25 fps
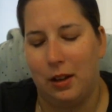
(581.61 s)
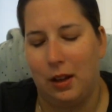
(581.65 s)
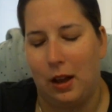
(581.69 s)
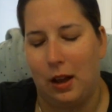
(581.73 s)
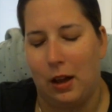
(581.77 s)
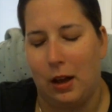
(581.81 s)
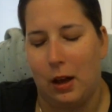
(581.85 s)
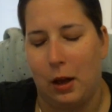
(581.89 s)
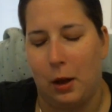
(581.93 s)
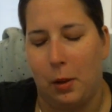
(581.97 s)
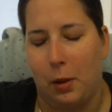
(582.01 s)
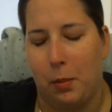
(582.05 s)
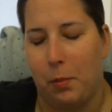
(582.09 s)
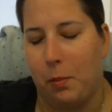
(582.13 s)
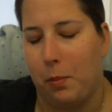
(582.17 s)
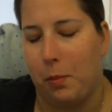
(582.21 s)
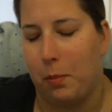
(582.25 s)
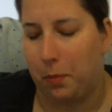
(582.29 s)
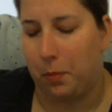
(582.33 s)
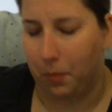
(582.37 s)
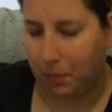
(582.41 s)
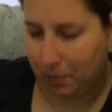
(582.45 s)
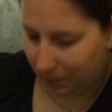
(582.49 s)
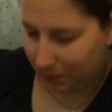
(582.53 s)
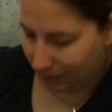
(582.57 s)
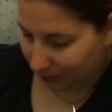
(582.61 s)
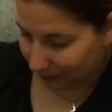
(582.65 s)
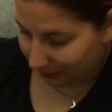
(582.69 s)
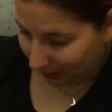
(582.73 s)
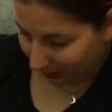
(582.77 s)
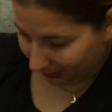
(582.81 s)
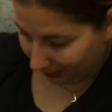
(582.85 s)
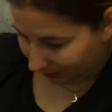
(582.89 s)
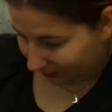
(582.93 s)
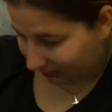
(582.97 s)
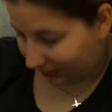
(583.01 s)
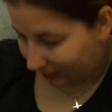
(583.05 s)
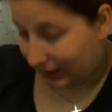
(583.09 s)

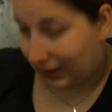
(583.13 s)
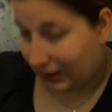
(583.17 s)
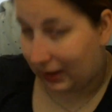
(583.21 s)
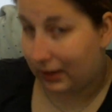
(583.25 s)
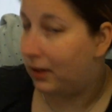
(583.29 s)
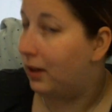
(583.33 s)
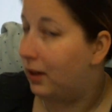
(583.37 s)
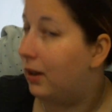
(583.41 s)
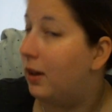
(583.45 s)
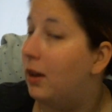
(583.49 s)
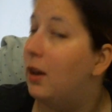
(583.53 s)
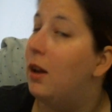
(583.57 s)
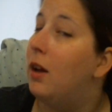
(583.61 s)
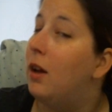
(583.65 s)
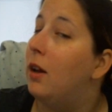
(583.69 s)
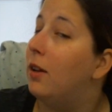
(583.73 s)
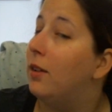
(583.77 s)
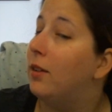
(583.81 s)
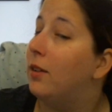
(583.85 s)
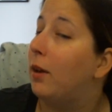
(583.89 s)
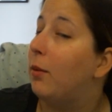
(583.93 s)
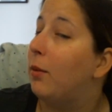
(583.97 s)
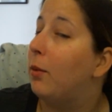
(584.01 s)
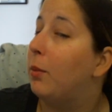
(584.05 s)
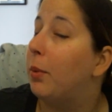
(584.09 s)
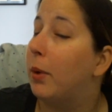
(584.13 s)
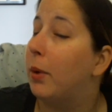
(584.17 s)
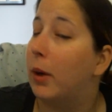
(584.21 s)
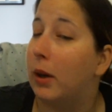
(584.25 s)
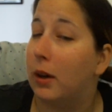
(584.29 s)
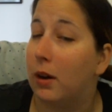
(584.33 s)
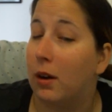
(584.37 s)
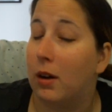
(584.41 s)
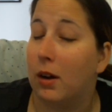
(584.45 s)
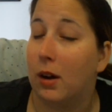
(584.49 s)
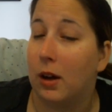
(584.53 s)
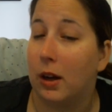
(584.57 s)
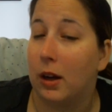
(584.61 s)
That said, because I would put it
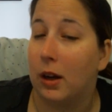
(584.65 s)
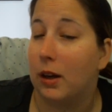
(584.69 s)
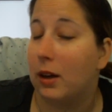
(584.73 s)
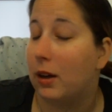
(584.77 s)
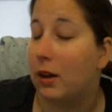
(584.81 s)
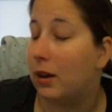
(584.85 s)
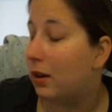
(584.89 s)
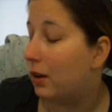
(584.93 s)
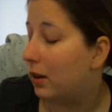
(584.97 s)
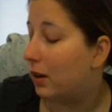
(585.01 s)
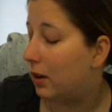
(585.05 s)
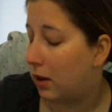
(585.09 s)
on...